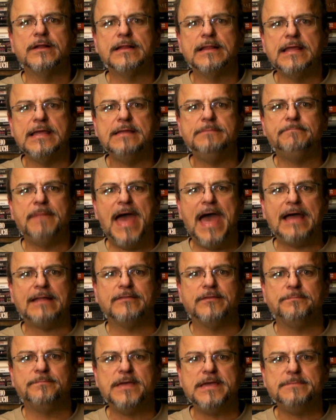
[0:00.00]
to lead back
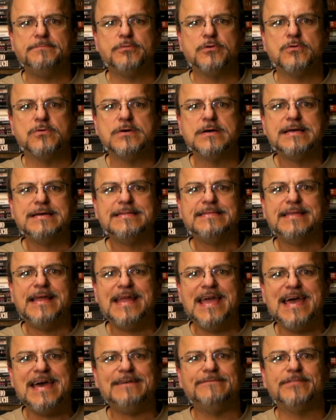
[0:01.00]
to people that
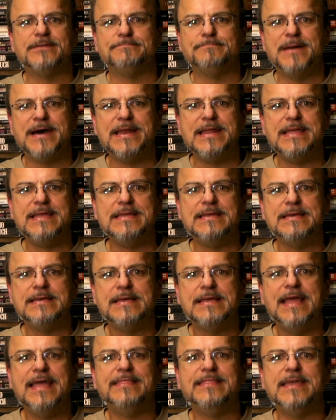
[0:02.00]
have the money
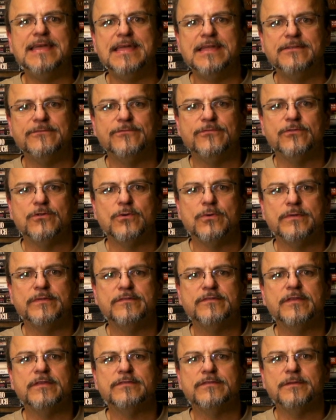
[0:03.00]
and the
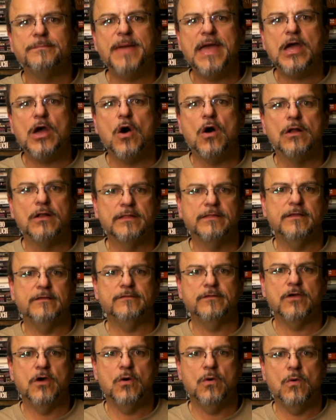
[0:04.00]
influence to make all of this
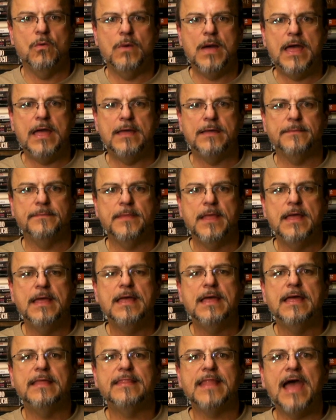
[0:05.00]
go away.
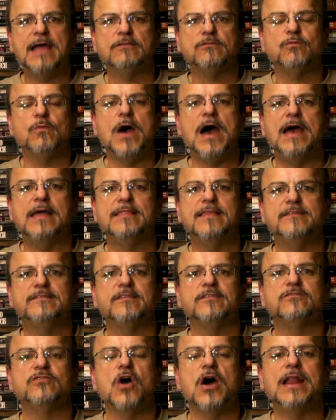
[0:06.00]
And that's why this
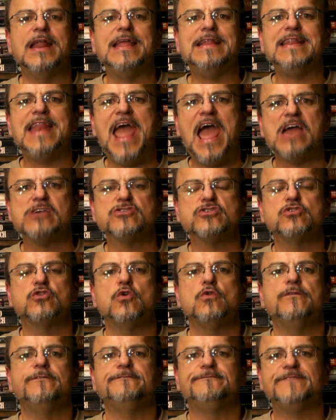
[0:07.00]
is not a
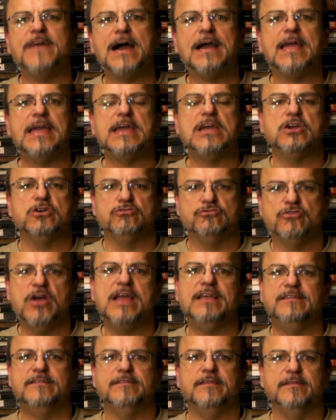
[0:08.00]
national fucking
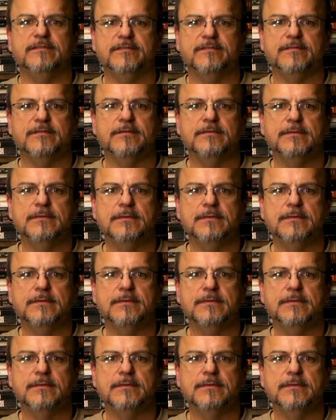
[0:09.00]
crisis.